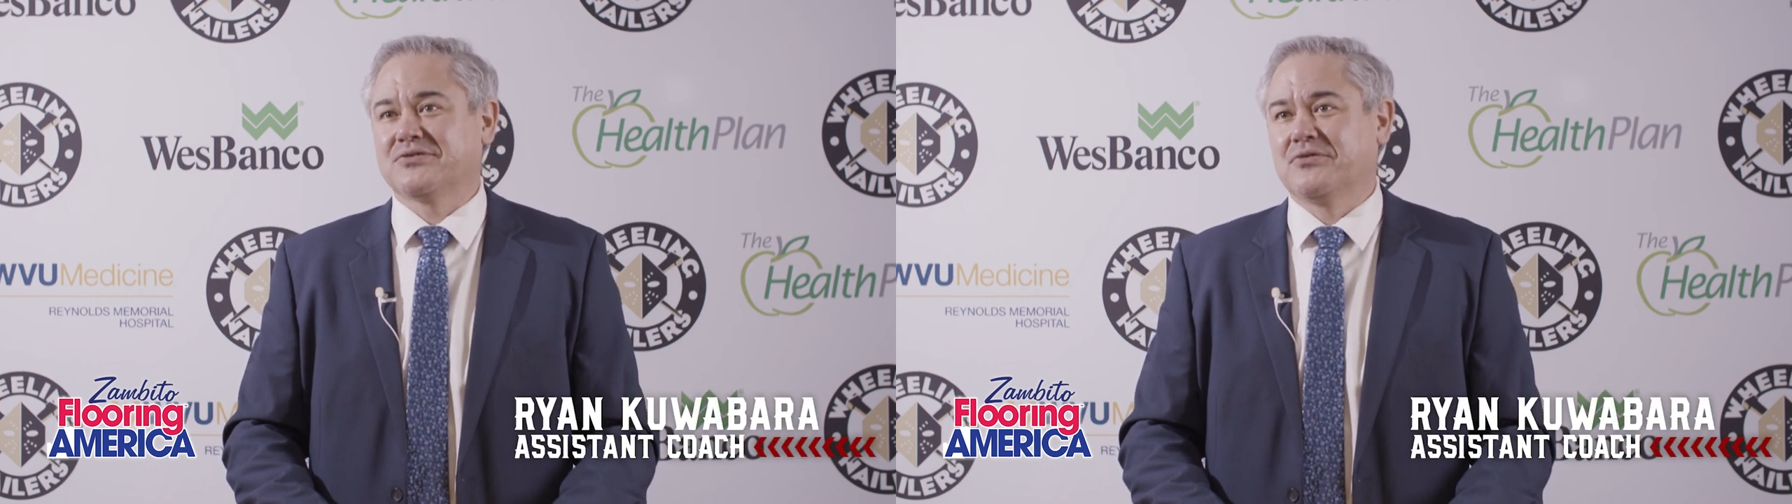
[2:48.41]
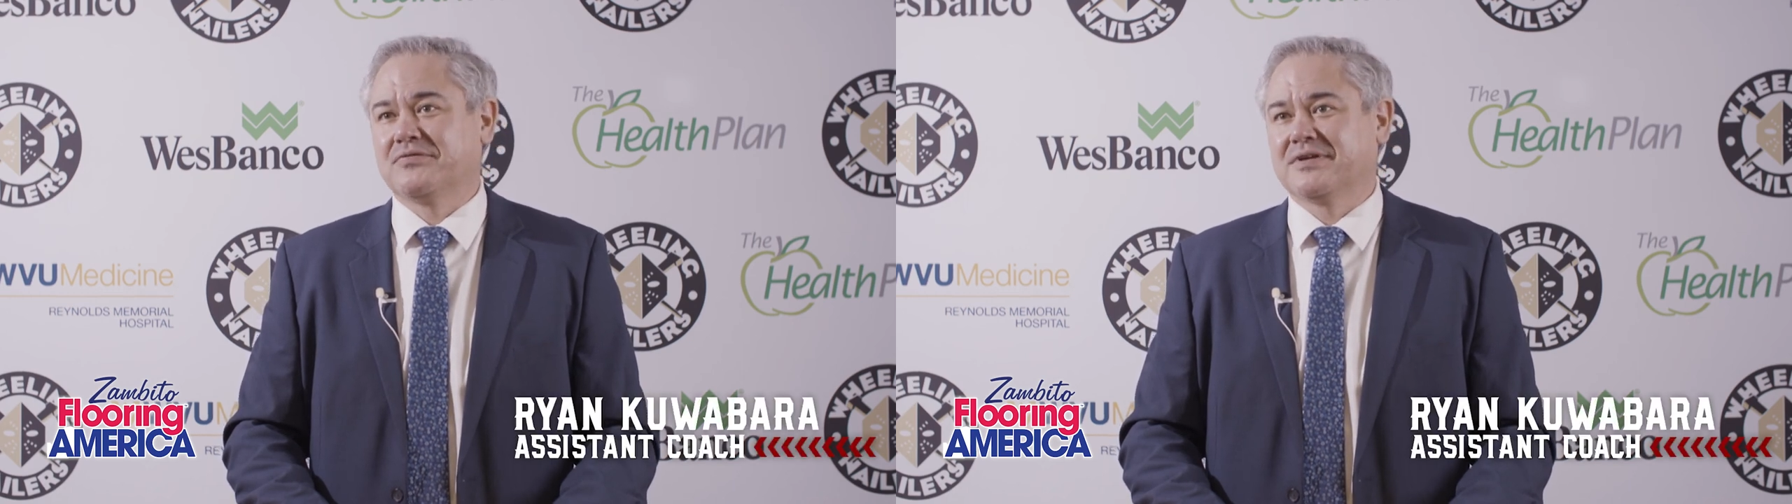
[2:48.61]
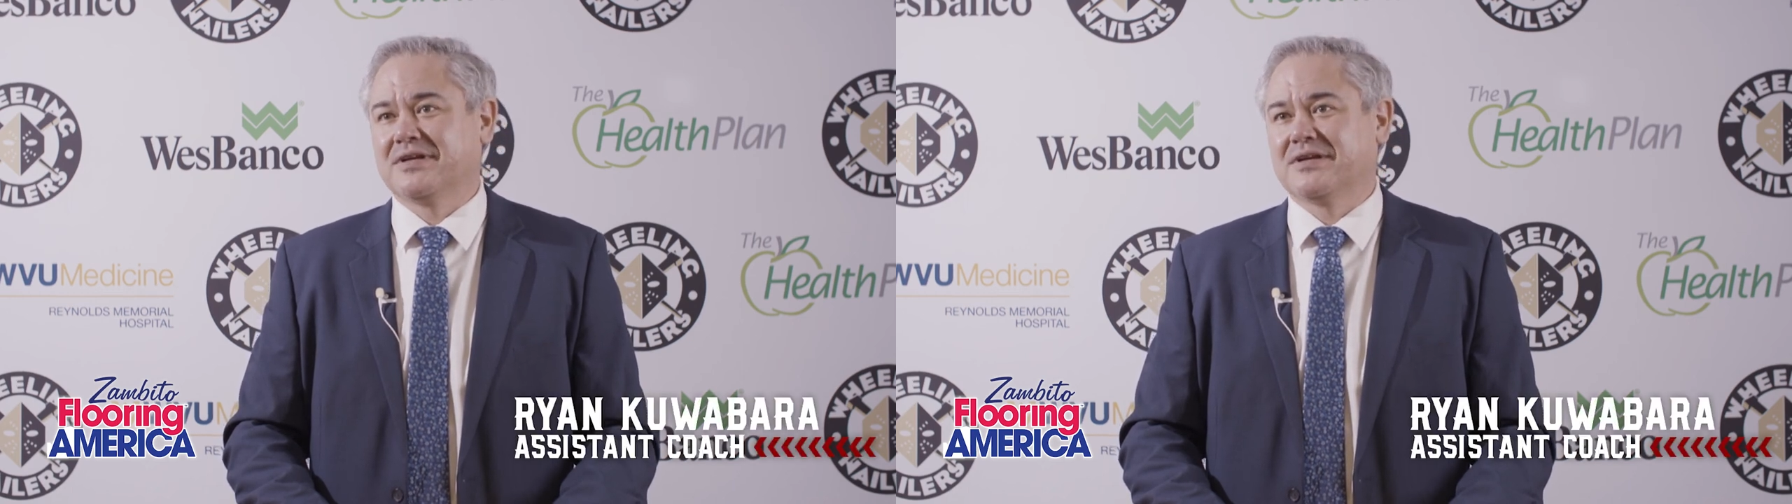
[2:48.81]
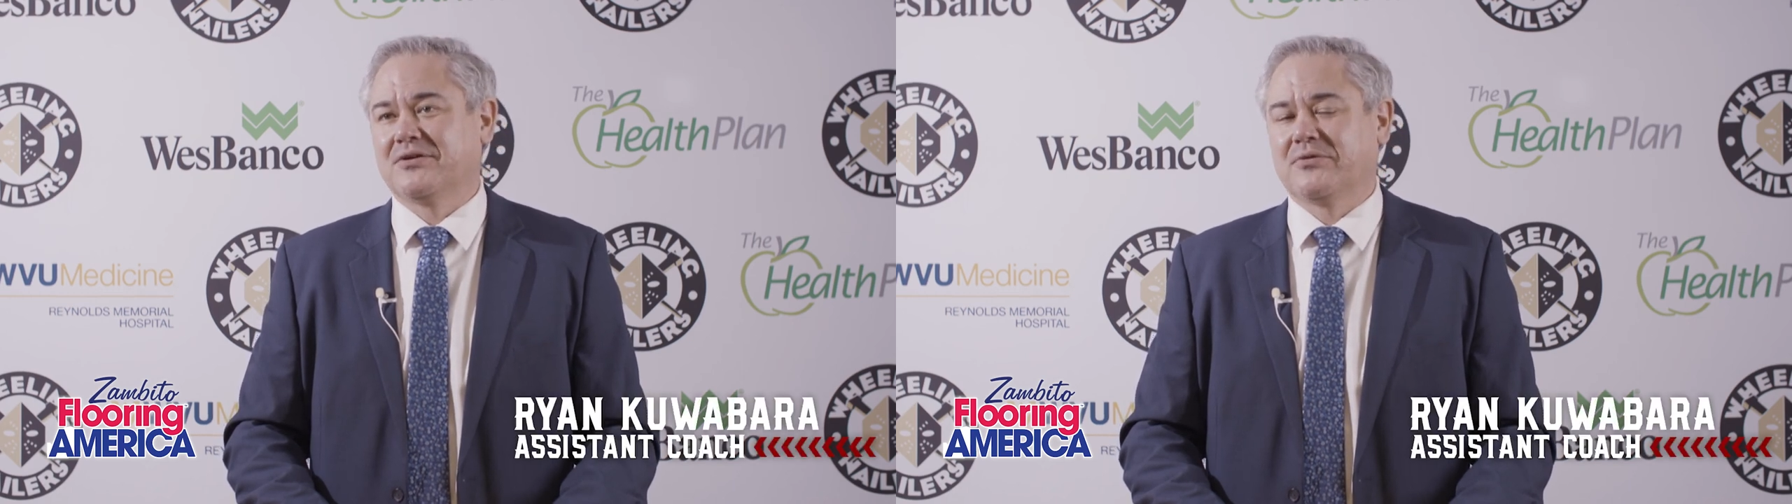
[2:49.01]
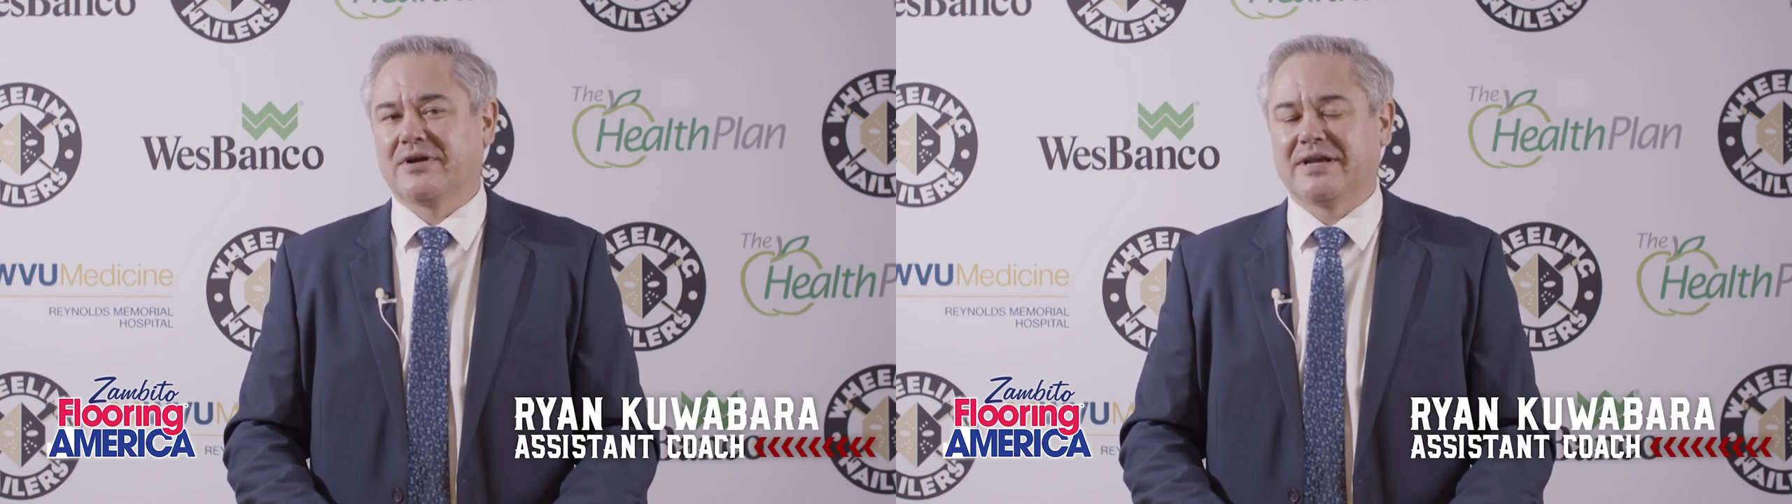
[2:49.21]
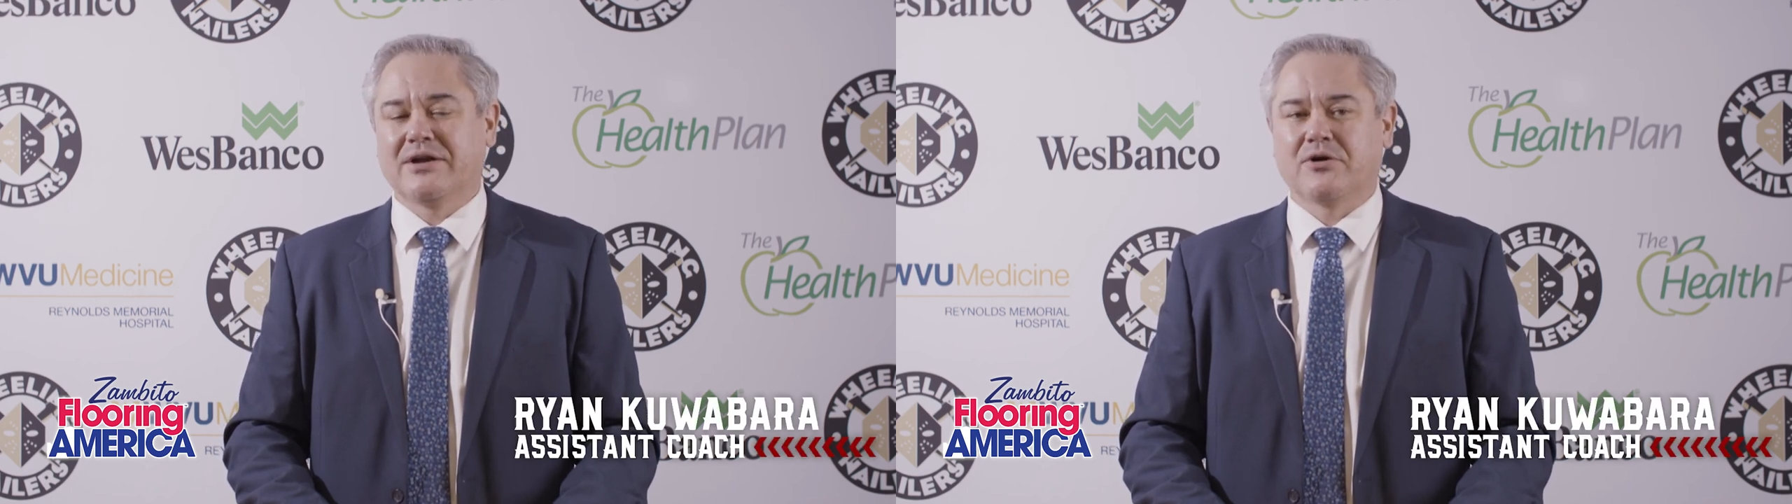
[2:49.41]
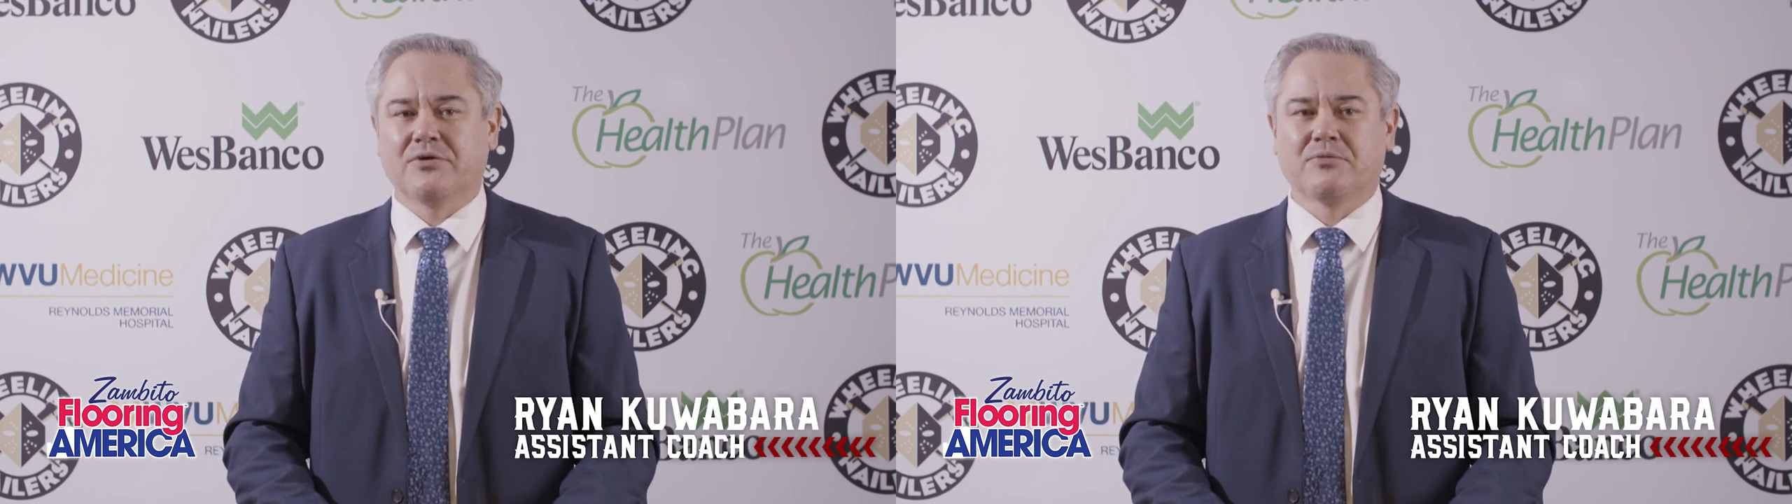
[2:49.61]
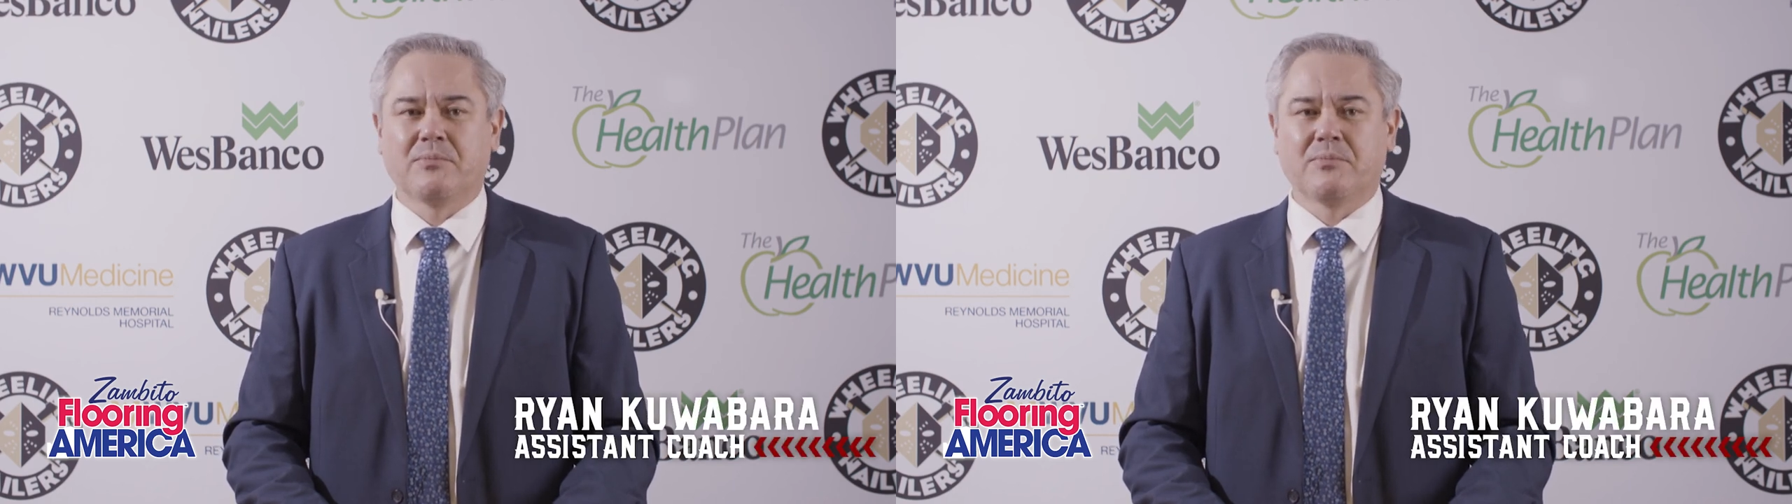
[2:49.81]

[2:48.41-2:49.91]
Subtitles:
so hopefully, we're going to get a good